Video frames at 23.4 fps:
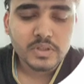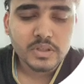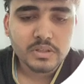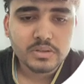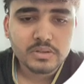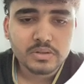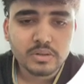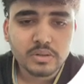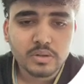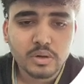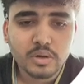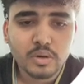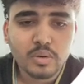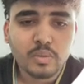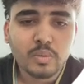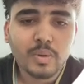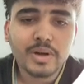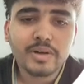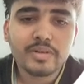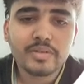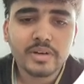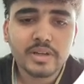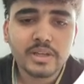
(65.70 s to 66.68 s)
So
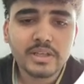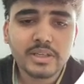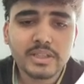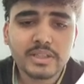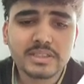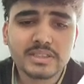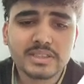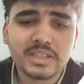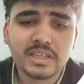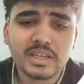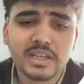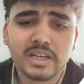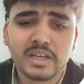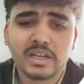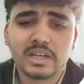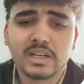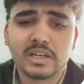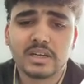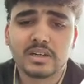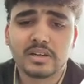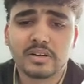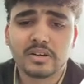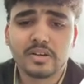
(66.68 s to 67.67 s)
what really is
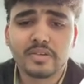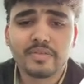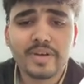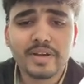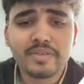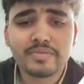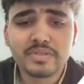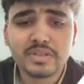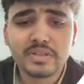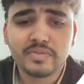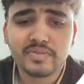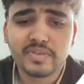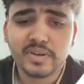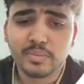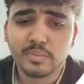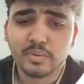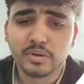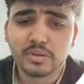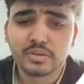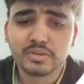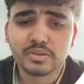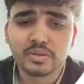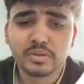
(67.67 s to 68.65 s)
a 5C
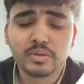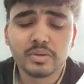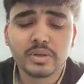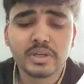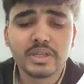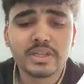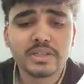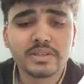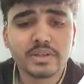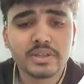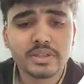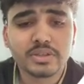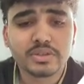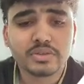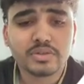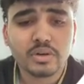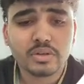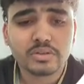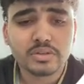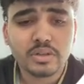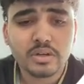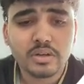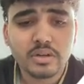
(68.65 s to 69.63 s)
framework? So it is a
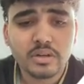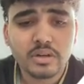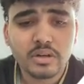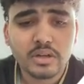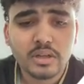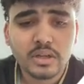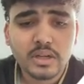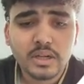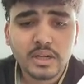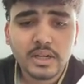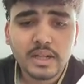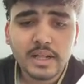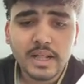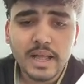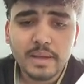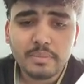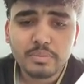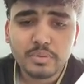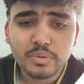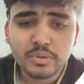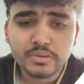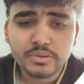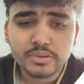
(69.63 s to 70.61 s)
structural
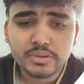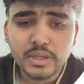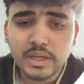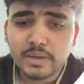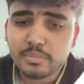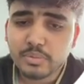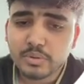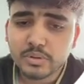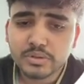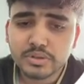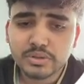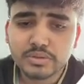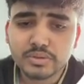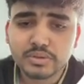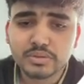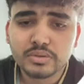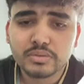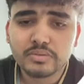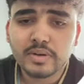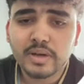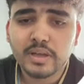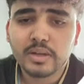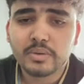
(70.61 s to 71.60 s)
approach used to
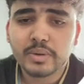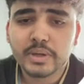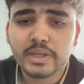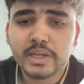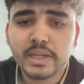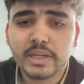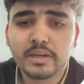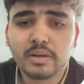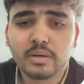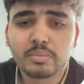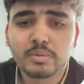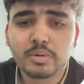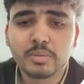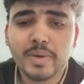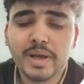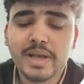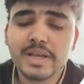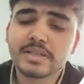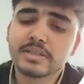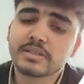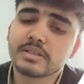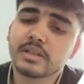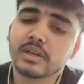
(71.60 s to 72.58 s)
evaluate and
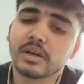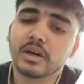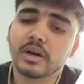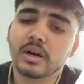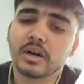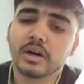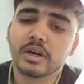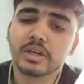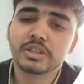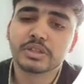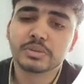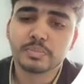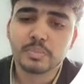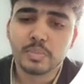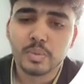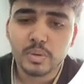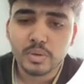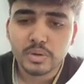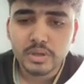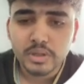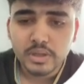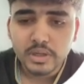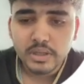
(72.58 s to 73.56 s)
optimize
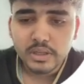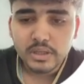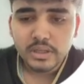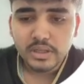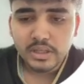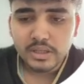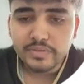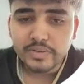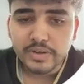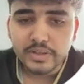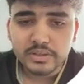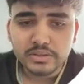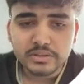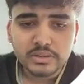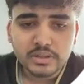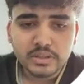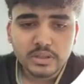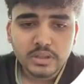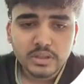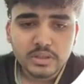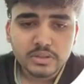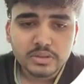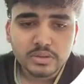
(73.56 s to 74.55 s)
sport events.
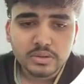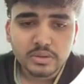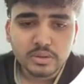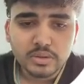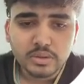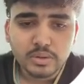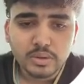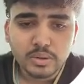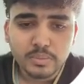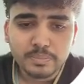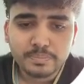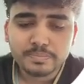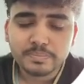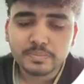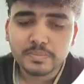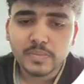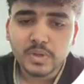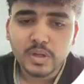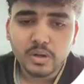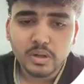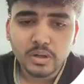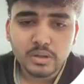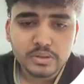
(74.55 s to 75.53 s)
So
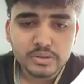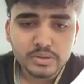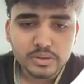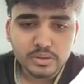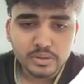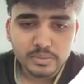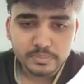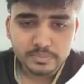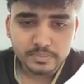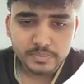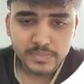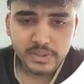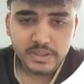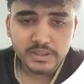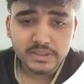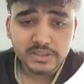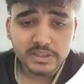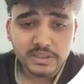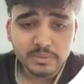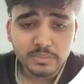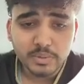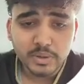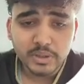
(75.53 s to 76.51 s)
also its
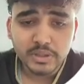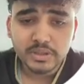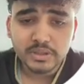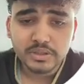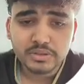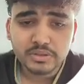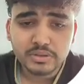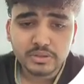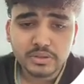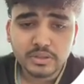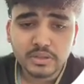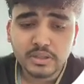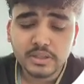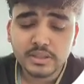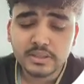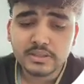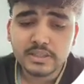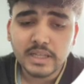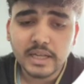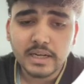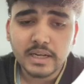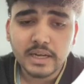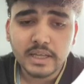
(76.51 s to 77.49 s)
importance is
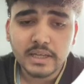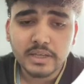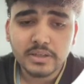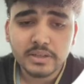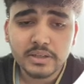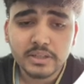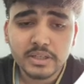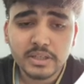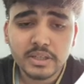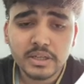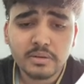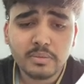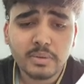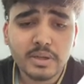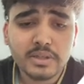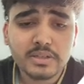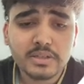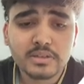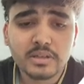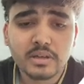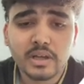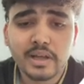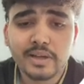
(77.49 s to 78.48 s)
that it
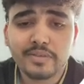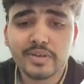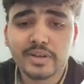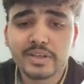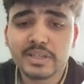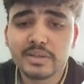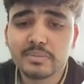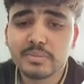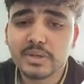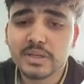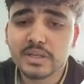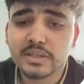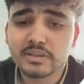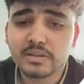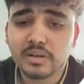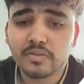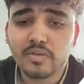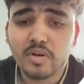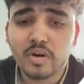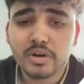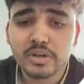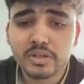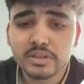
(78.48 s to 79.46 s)
determines the effectiveness of
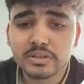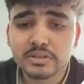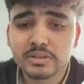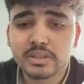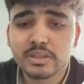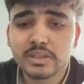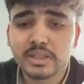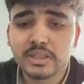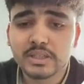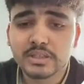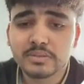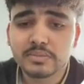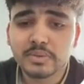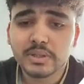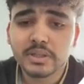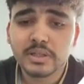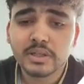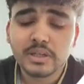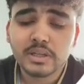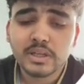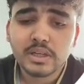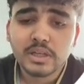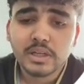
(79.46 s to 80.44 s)
audience engagement,
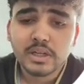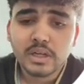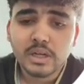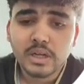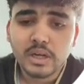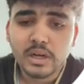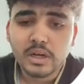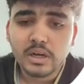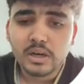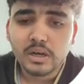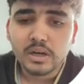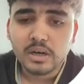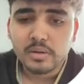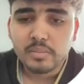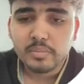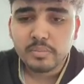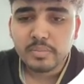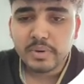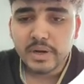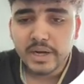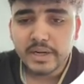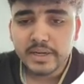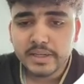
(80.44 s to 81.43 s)

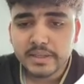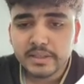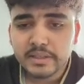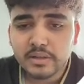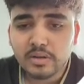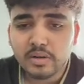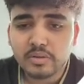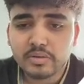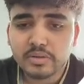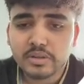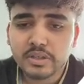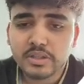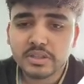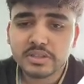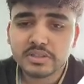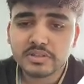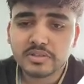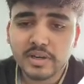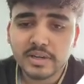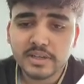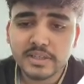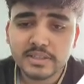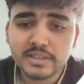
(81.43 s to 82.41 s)
branding, content
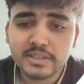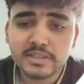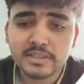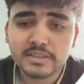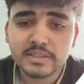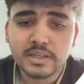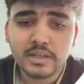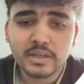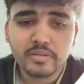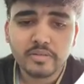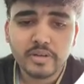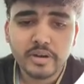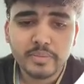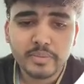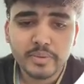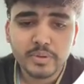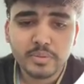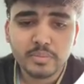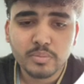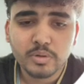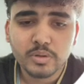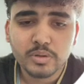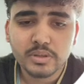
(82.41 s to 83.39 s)
strategies, revenue
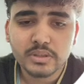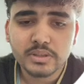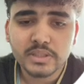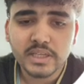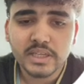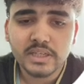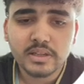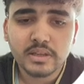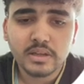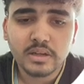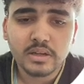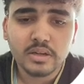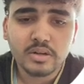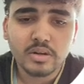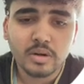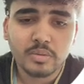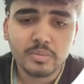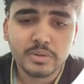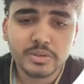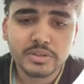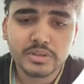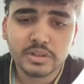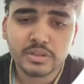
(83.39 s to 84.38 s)
models, and
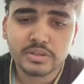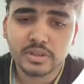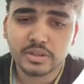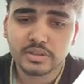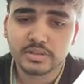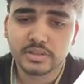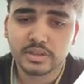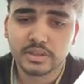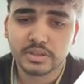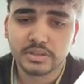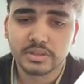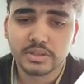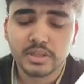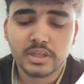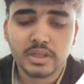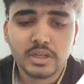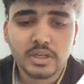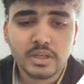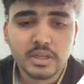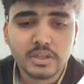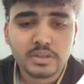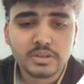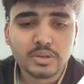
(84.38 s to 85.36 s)
commercial success.
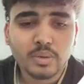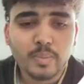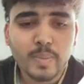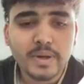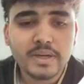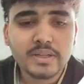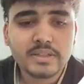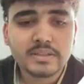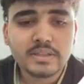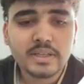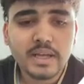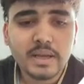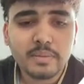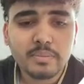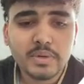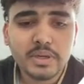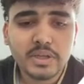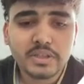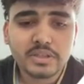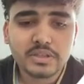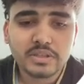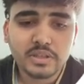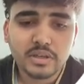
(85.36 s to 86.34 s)
So what is the
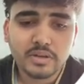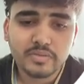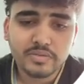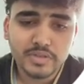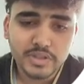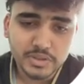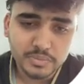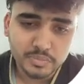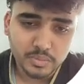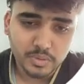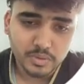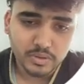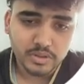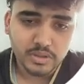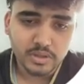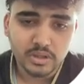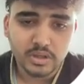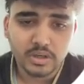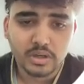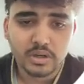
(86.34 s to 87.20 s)
application of sport?